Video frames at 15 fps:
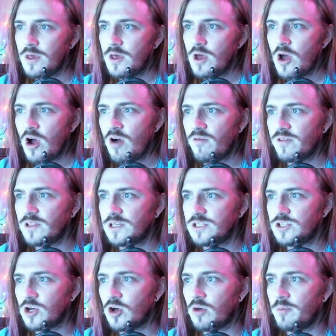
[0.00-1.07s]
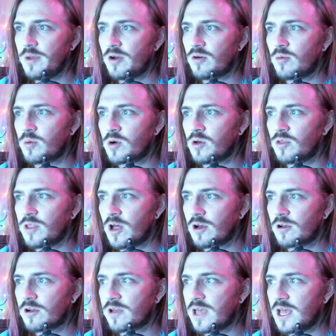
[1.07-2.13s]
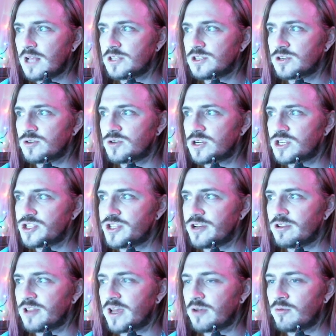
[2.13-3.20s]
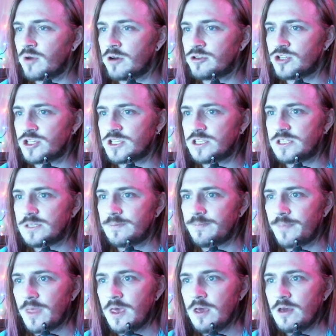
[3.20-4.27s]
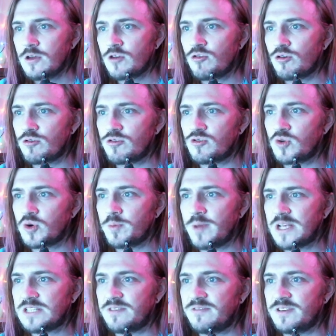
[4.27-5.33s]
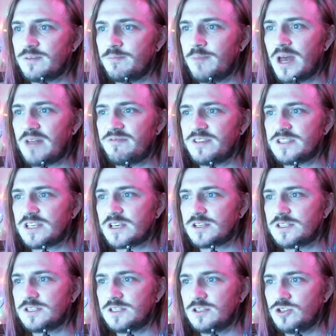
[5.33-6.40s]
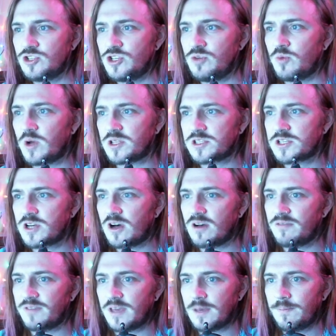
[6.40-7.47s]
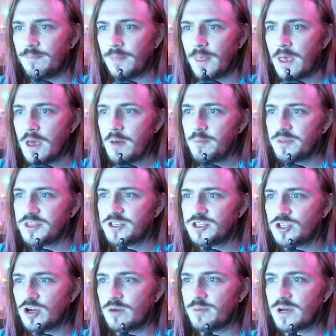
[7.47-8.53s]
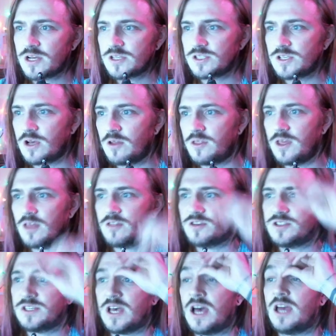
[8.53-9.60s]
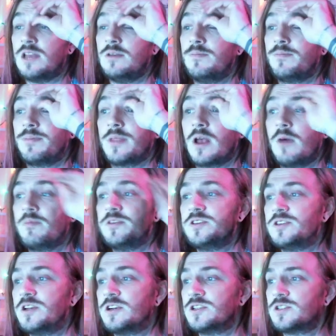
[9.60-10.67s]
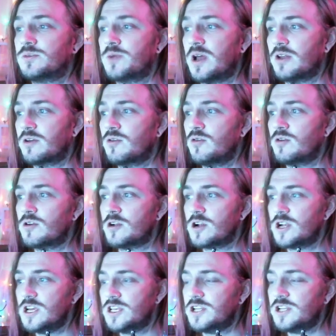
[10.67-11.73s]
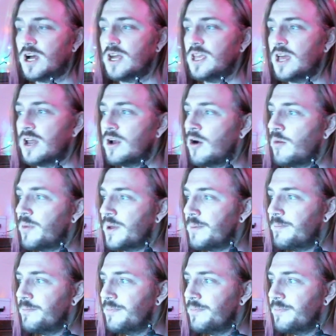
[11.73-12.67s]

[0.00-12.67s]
Overly tall Mirror World lager cans are crushed there like roaches. Corridor metaphysics. She wants coffee. But the Starbucks on the other side, up the stairs around a corner, is not yet open.